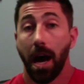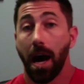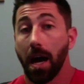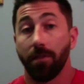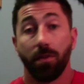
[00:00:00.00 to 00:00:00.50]

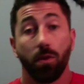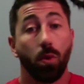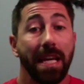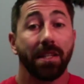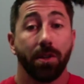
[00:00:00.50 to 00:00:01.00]
Uh, if you
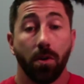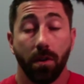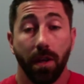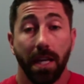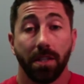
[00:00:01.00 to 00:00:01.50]
eat certain
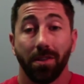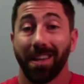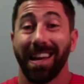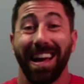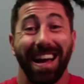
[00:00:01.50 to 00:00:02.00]
things, you're
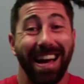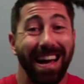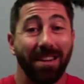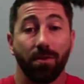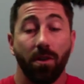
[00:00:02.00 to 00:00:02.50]
like,
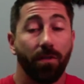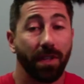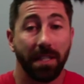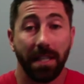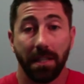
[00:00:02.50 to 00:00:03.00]
I don't know if
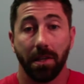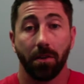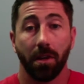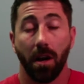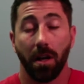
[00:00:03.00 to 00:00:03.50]
this is
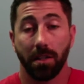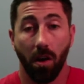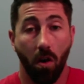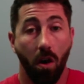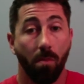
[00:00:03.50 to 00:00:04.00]
necessarily causing
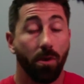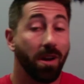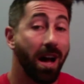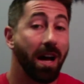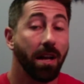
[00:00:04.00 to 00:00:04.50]
harm or
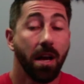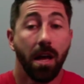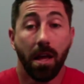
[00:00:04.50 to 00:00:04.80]
not.